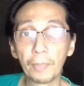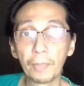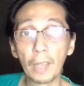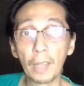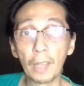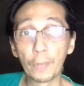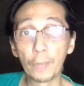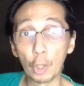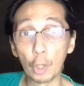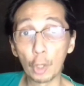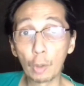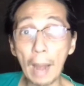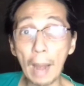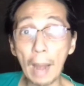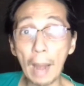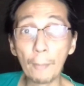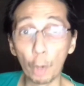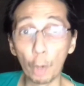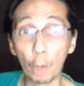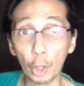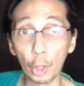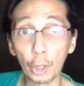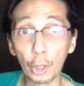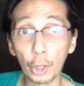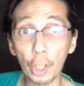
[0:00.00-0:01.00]
of your
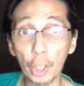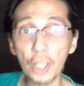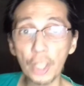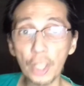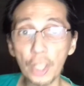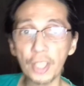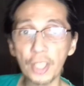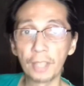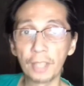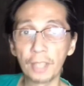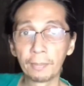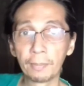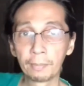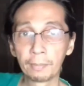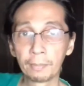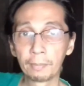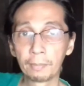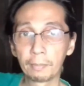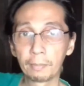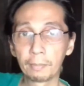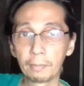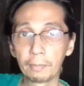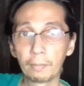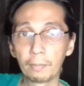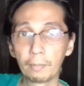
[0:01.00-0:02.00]
Grab orders,
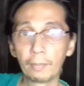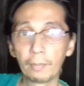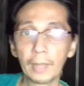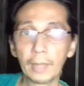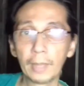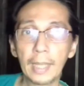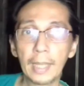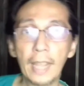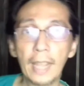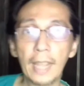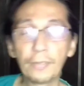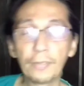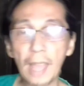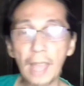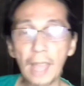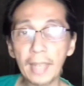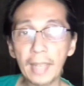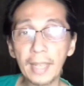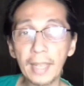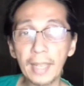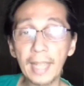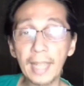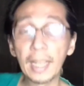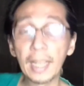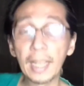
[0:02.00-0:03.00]
hit
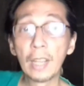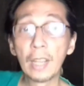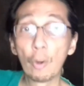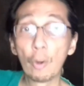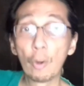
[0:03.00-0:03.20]
that link